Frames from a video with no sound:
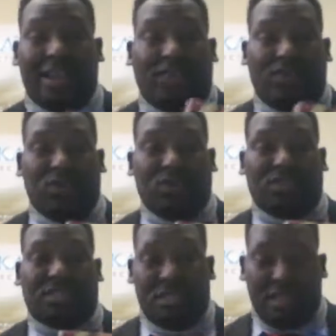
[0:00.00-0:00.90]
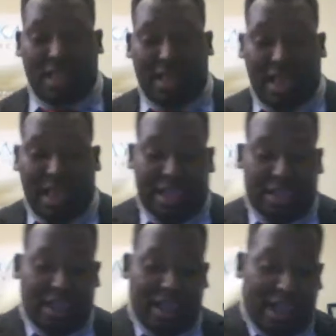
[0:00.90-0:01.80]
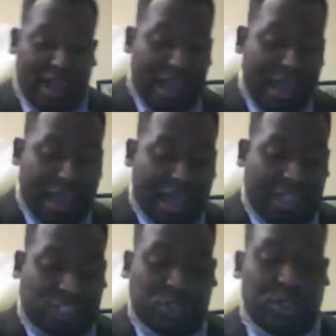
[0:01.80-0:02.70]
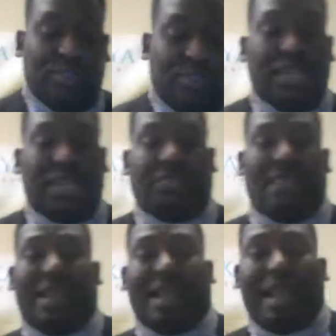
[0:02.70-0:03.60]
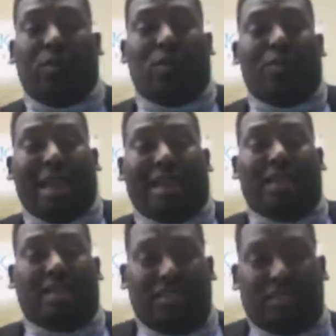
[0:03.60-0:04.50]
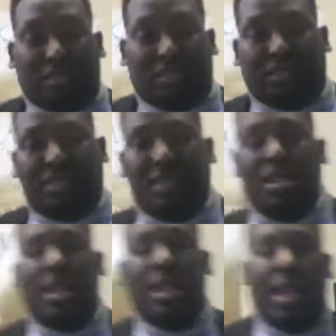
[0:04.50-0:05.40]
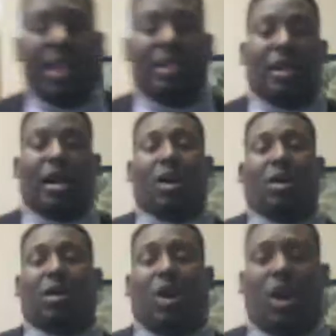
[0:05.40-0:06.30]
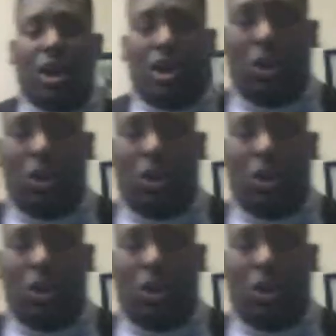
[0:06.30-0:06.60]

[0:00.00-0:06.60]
and foods. And I truly believe that will make a difference. And our